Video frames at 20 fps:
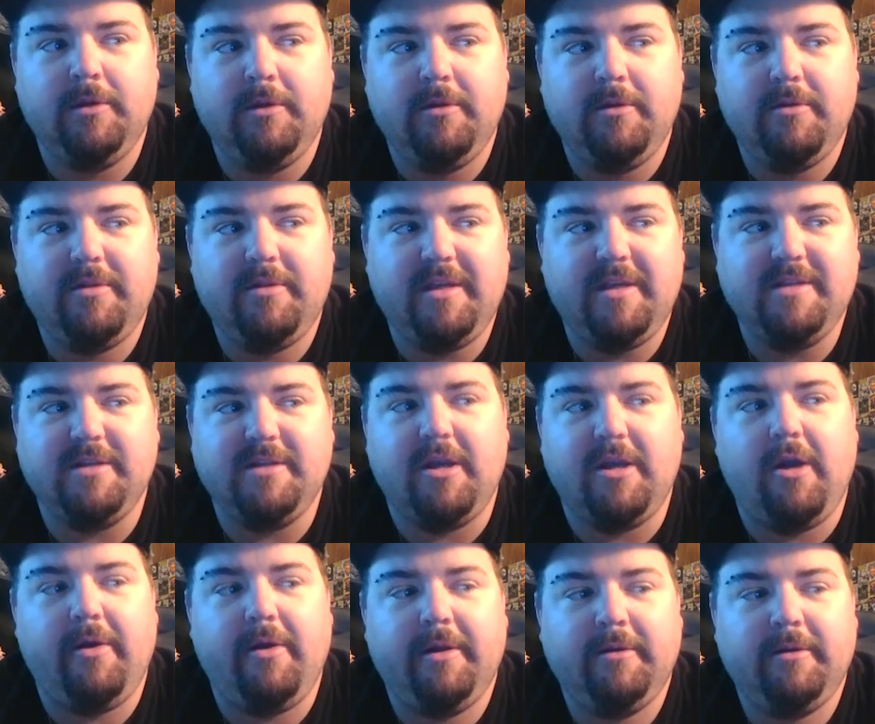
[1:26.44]
things are
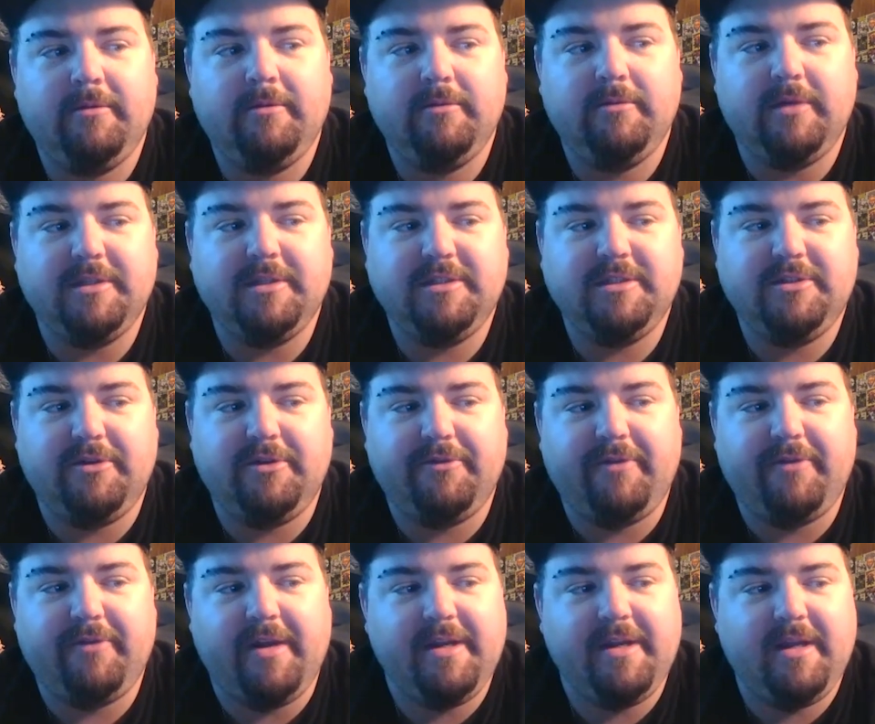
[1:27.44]
going. Like she's not
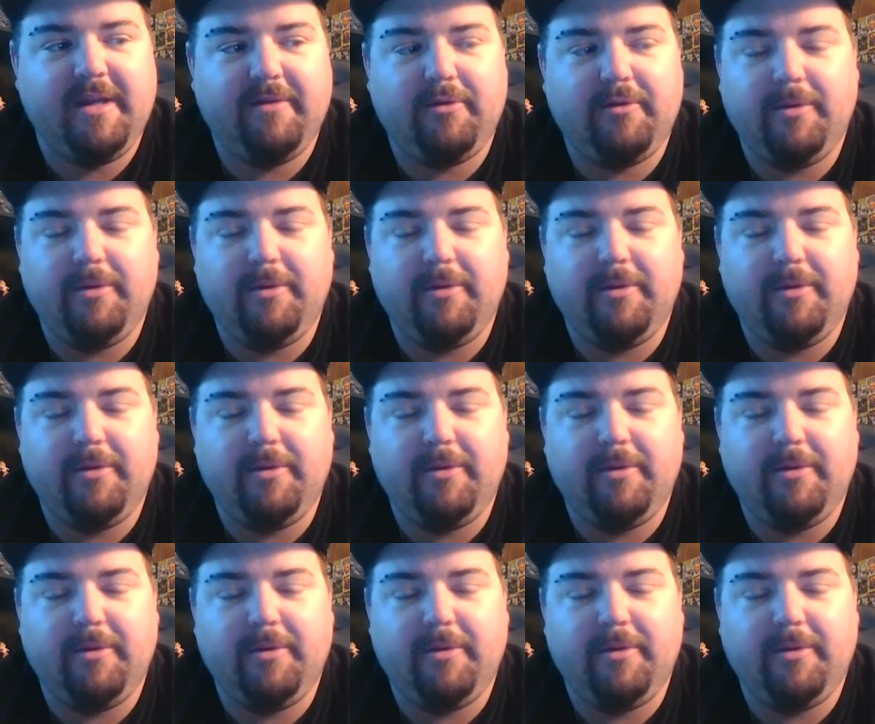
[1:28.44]
afraid to have a